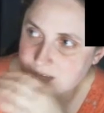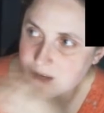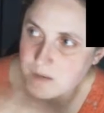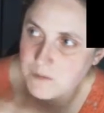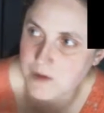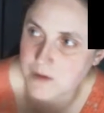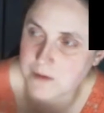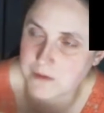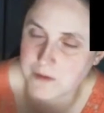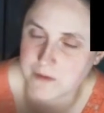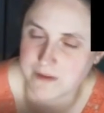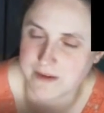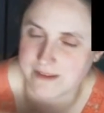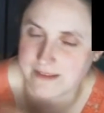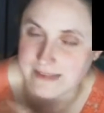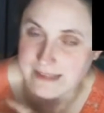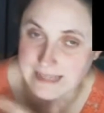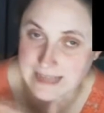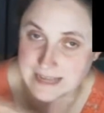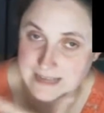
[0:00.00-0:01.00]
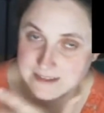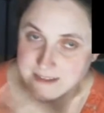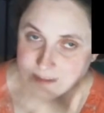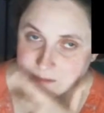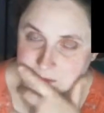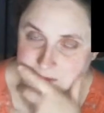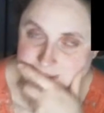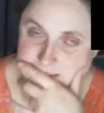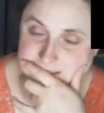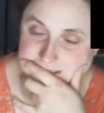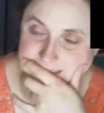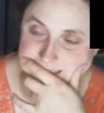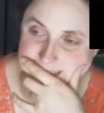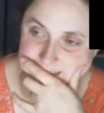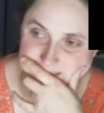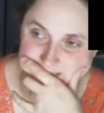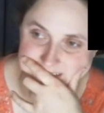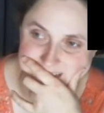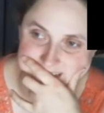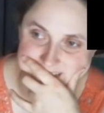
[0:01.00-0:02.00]
probably one of the last episodes
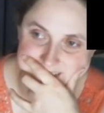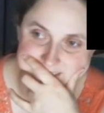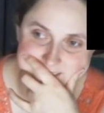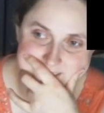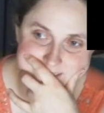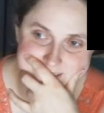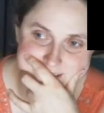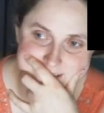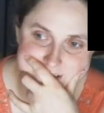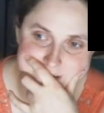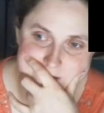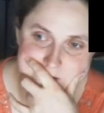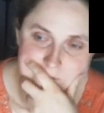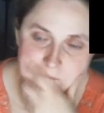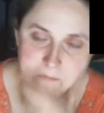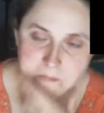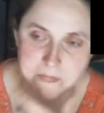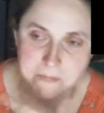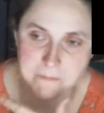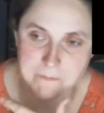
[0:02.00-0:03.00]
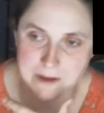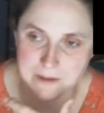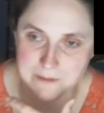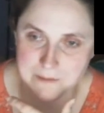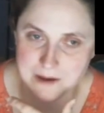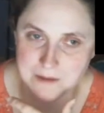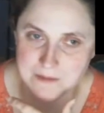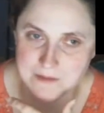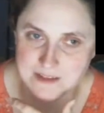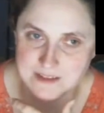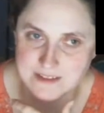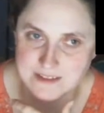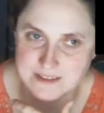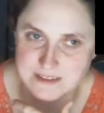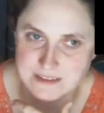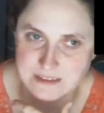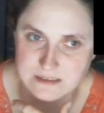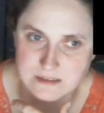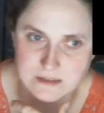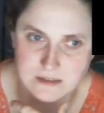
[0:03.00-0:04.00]
of my About Me series.